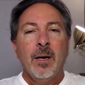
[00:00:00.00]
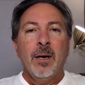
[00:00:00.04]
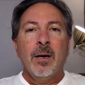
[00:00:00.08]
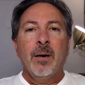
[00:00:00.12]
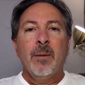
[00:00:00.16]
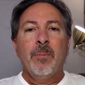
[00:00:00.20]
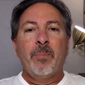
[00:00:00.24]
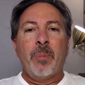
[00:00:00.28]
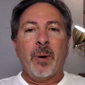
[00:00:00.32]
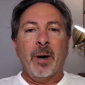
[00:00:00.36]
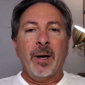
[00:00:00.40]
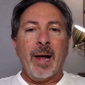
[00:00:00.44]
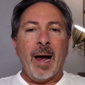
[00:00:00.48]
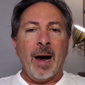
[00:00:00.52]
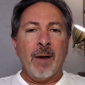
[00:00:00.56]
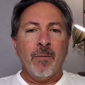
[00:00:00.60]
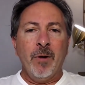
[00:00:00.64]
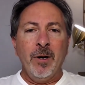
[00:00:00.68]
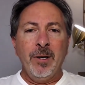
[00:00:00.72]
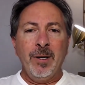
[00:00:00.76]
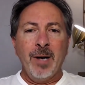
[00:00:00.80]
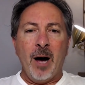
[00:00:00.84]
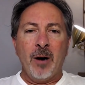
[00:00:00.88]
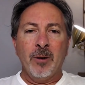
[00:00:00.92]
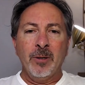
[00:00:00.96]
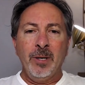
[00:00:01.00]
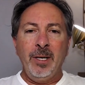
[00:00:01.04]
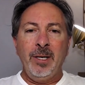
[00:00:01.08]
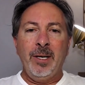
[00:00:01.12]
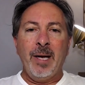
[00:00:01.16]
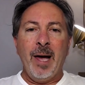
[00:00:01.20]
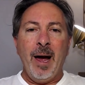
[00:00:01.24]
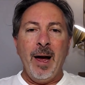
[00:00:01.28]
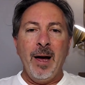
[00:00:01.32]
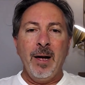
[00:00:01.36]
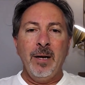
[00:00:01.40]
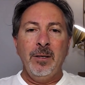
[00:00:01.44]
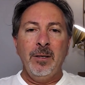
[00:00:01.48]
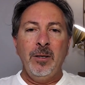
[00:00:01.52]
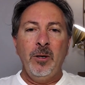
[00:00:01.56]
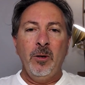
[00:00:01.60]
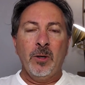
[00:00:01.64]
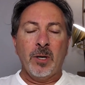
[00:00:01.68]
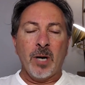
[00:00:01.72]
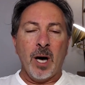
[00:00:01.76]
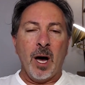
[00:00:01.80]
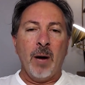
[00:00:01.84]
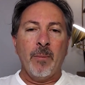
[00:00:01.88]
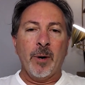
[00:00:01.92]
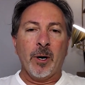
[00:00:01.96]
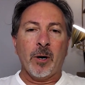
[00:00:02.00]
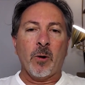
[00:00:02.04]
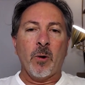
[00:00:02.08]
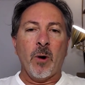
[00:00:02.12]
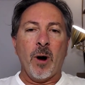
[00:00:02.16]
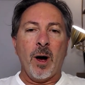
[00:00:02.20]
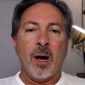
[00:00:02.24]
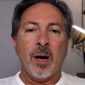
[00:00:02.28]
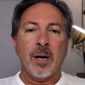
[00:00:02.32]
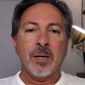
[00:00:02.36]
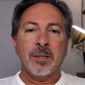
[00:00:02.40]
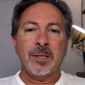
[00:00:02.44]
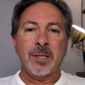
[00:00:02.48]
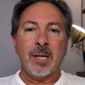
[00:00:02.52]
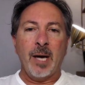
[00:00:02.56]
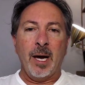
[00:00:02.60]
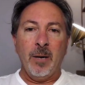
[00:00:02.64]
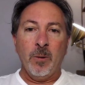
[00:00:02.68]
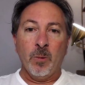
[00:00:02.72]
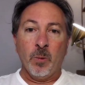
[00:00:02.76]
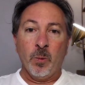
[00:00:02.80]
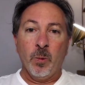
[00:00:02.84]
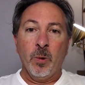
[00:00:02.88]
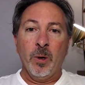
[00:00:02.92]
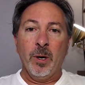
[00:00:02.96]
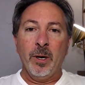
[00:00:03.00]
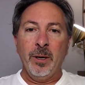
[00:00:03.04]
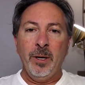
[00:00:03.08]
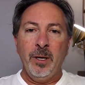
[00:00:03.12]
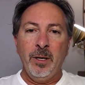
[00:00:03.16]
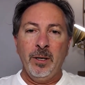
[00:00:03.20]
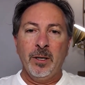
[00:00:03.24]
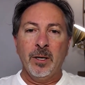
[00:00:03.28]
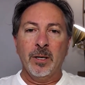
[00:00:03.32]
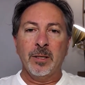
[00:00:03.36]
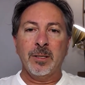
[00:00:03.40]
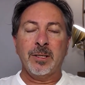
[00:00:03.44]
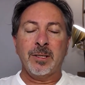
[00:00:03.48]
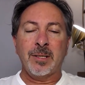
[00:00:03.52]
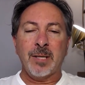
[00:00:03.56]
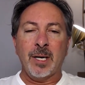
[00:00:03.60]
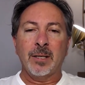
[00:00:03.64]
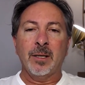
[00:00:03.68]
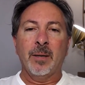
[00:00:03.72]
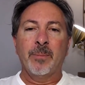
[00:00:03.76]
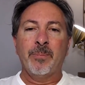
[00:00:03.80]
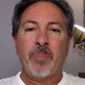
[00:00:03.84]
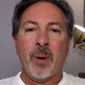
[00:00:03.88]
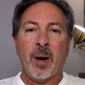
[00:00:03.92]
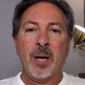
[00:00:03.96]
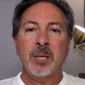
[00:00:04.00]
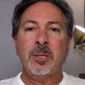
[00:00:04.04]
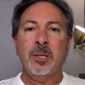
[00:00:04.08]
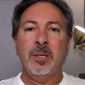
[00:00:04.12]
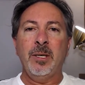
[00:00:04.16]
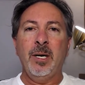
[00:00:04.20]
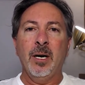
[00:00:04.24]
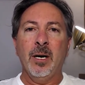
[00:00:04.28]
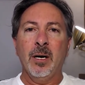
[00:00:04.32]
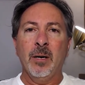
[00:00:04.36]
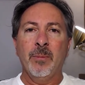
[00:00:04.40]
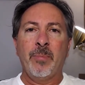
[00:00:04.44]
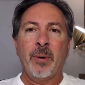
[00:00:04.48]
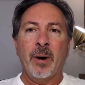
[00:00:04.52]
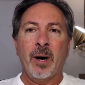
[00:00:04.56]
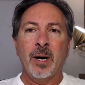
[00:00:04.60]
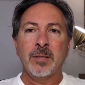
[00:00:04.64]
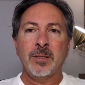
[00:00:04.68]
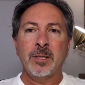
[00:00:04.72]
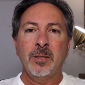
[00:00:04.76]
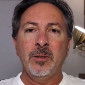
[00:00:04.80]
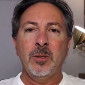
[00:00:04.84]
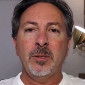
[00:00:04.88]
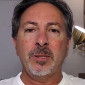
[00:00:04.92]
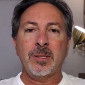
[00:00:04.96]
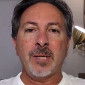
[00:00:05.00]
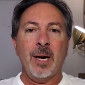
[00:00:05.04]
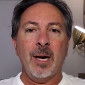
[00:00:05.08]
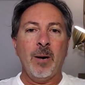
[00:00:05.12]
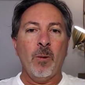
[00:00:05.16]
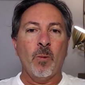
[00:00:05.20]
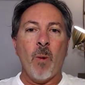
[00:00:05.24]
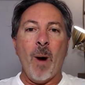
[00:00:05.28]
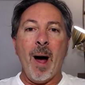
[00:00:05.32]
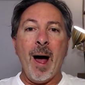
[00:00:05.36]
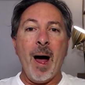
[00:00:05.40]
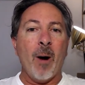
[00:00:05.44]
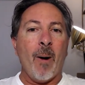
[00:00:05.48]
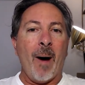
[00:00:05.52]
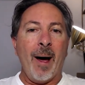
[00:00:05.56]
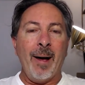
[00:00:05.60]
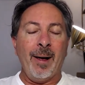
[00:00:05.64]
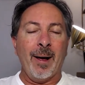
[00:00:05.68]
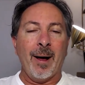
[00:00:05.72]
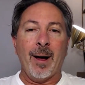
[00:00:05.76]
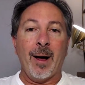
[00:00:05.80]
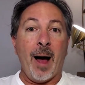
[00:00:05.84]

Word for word: But every now and again, you come across a really good set of budget earbuds and you say, wow, I,